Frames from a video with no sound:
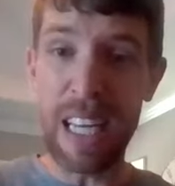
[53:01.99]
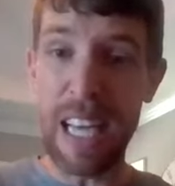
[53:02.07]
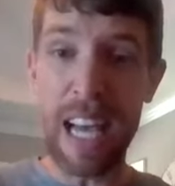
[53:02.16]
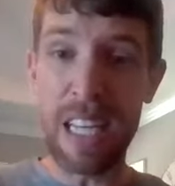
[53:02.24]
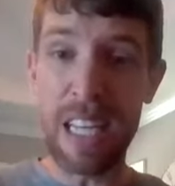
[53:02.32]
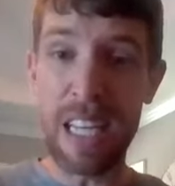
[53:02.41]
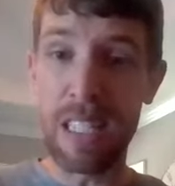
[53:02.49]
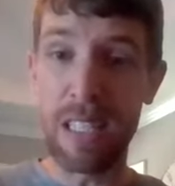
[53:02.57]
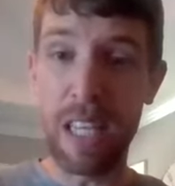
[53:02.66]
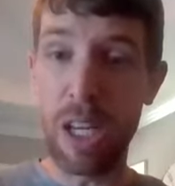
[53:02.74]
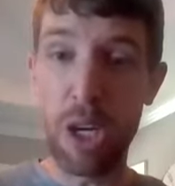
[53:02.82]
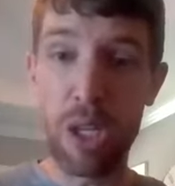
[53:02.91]
has
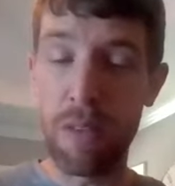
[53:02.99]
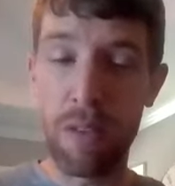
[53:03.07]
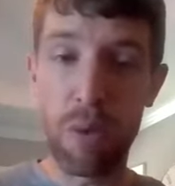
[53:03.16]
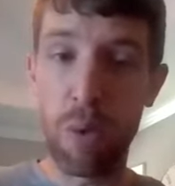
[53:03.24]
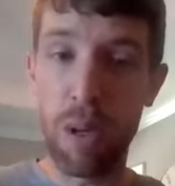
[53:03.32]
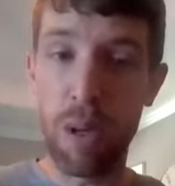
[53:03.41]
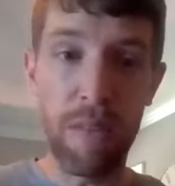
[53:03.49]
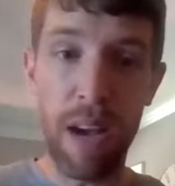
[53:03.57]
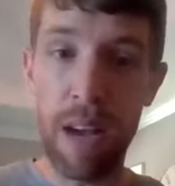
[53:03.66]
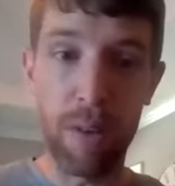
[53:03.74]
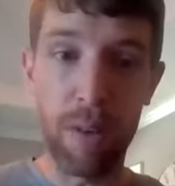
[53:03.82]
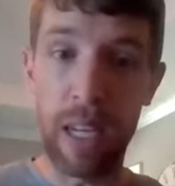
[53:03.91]
the energy of a
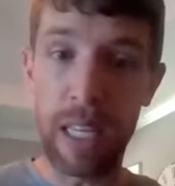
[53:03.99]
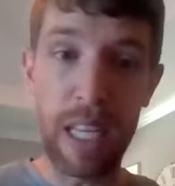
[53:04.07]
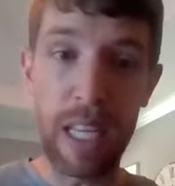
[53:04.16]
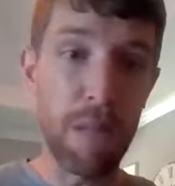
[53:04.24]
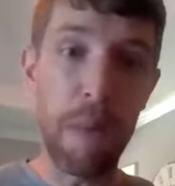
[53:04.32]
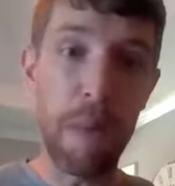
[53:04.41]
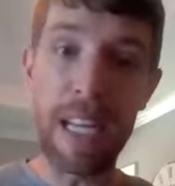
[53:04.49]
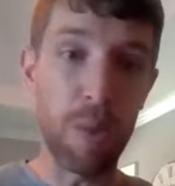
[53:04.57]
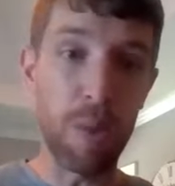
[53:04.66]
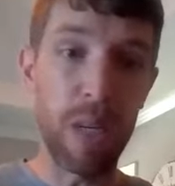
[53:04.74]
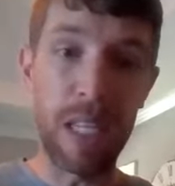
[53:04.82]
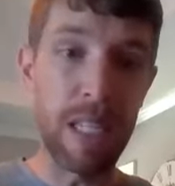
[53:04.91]
25 year old. Like it's amazing
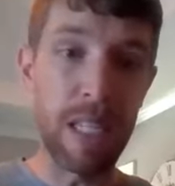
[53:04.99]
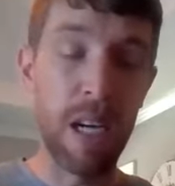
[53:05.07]
what he's done